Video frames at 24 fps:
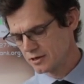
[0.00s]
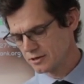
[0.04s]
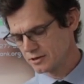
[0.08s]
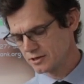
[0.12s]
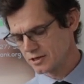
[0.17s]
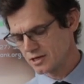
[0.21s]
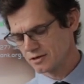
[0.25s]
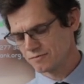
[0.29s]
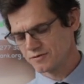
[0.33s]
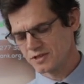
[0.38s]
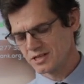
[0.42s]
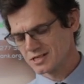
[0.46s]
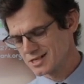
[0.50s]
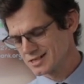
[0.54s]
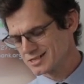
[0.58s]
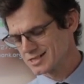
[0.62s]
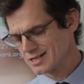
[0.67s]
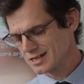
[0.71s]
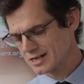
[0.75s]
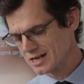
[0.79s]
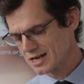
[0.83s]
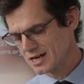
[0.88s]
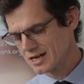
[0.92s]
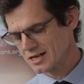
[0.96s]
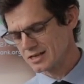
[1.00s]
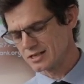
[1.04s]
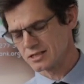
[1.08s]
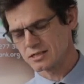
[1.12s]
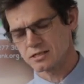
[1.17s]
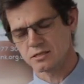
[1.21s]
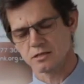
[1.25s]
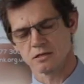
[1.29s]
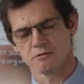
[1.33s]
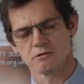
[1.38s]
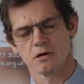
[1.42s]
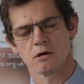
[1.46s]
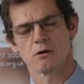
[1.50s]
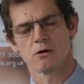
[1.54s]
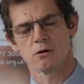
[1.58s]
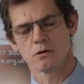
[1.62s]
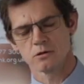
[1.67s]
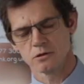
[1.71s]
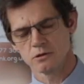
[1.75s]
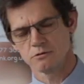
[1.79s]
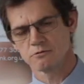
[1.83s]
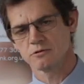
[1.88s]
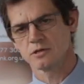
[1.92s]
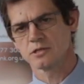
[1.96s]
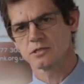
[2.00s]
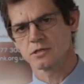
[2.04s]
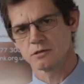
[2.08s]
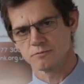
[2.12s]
that if this is the case, there are hundreds